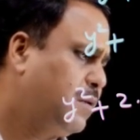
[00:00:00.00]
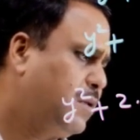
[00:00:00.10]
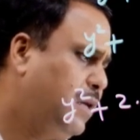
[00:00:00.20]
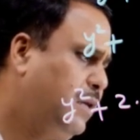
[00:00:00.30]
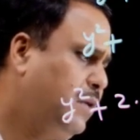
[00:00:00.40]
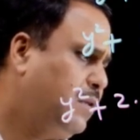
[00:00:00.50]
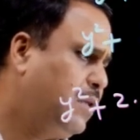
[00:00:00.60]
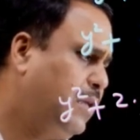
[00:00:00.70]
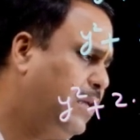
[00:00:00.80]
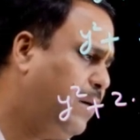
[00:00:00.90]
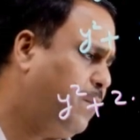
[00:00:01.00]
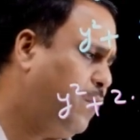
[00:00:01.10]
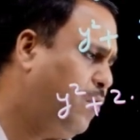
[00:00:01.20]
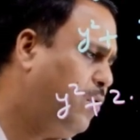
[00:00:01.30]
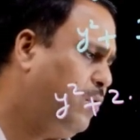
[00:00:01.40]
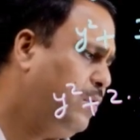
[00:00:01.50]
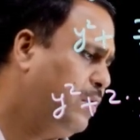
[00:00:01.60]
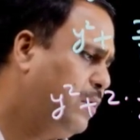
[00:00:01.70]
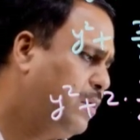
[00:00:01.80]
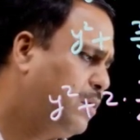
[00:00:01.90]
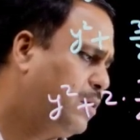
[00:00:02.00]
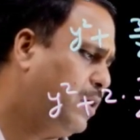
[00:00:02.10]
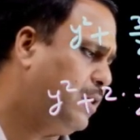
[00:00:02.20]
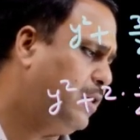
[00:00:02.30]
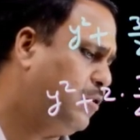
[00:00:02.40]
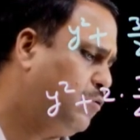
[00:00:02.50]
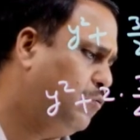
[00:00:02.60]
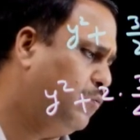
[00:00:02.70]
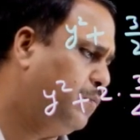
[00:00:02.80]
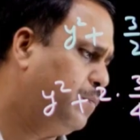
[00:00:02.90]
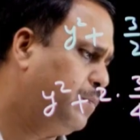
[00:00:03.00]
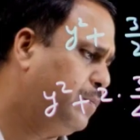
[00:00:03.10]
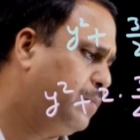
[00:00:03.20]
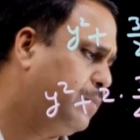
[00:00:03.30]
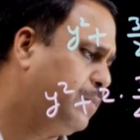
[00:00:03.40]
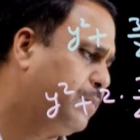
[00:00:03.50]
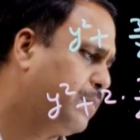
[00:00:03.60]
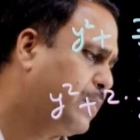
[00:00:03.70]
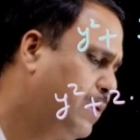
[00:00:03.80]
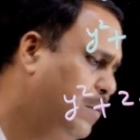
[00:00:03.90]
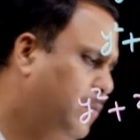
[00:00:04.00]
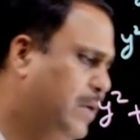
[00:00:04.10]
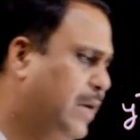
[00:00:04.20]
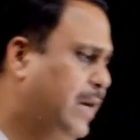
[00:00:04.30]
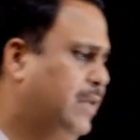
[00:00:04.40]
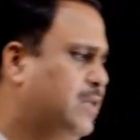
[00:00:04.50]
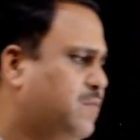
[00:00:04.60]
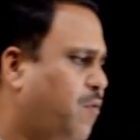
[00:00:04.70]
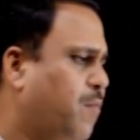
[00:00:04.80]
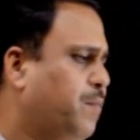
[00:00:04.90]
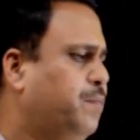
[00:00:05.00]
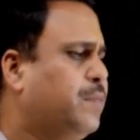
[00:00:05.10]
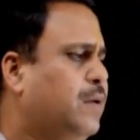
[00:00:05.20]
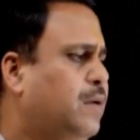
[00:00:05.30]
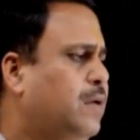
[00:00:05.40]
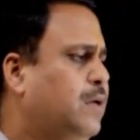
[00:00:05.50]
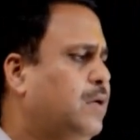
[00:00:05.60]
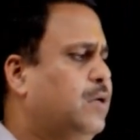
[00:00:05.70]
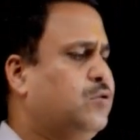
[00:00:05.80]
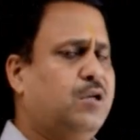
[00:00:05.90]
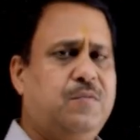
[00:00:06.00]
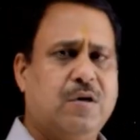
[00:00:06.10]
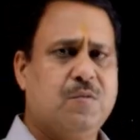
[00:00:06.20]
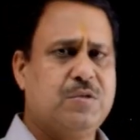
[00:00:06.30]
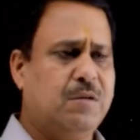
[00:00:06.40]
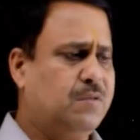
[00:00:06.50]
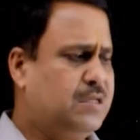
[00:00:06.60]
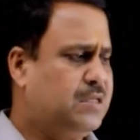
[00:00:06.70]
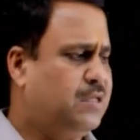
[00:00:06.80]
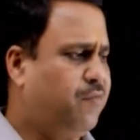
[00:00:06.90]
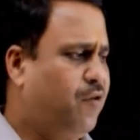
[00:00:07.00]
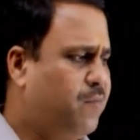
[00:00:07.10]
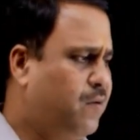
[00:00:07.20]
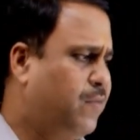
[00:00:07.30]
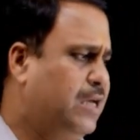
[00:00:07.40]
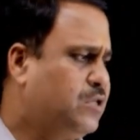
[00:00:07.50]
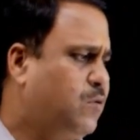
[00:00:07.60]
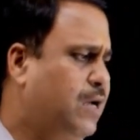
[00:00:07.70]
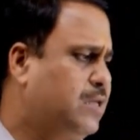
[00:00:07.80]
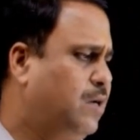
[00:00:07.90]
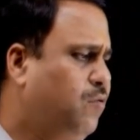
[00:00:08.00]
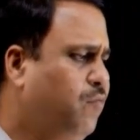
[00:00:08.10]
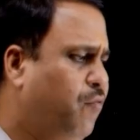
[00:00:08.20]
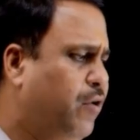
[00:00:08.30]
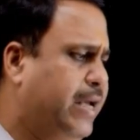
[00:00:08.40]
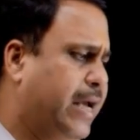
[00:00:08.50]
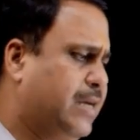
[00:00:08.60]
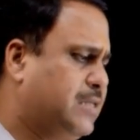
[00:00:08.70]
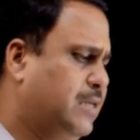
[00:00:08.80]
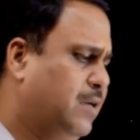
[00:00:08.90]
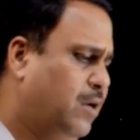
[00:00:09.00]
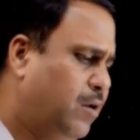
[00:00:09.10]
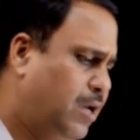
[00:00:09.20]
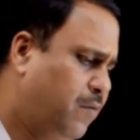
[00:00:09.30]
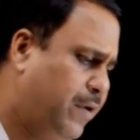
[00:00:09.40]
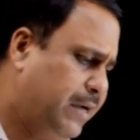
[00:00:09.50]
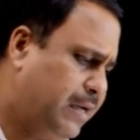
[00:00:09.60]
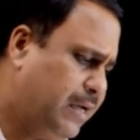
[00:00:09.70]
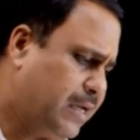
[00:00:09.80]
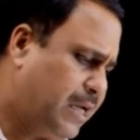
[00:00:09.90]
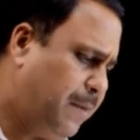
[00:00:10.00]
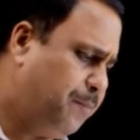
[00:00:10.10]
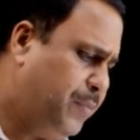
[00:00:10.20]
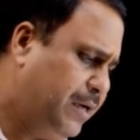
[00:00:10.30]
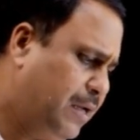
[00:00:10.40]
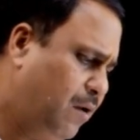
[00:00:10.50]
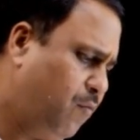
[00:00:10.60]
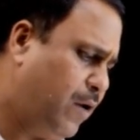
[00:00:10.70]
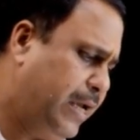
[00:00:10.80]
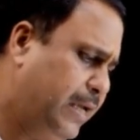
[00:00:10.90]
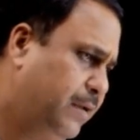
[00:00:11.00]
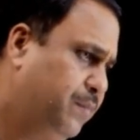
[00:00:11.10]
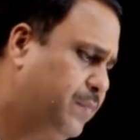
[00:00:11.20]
33 upon 32. We can write in this form. So if you observe, this is in the form of y square is equal to 4ax. If I take capital Y